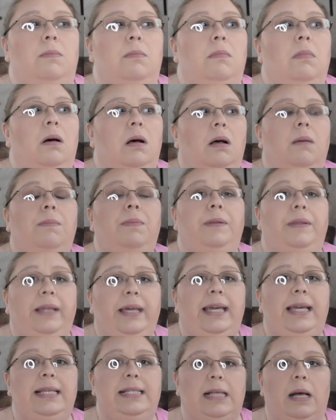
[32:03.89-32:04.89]
Mom,
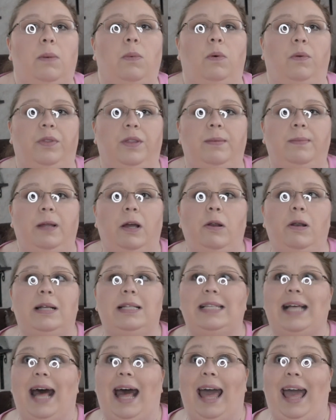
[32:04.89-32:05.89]
please, I want them
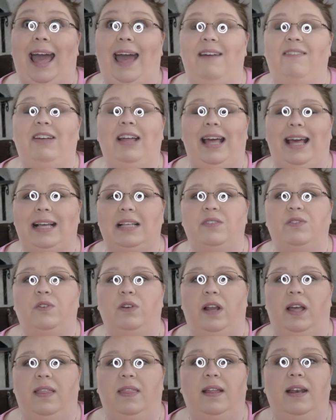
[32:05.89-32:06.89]
donuts. I haven't asked for
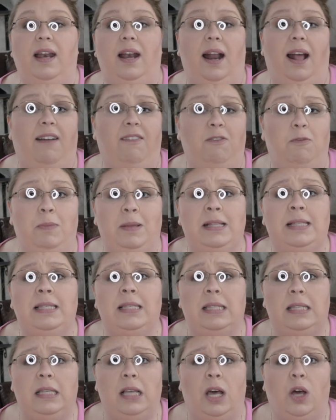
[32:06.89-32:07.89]
nothing and I've been
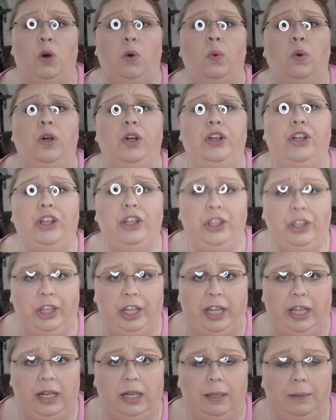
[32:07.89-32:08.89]
so
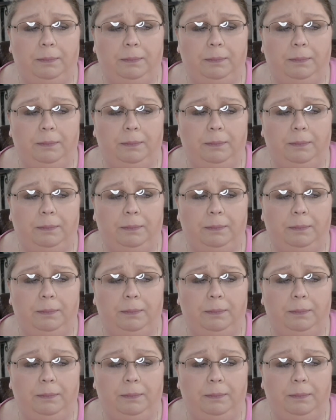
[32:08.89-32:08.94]
good.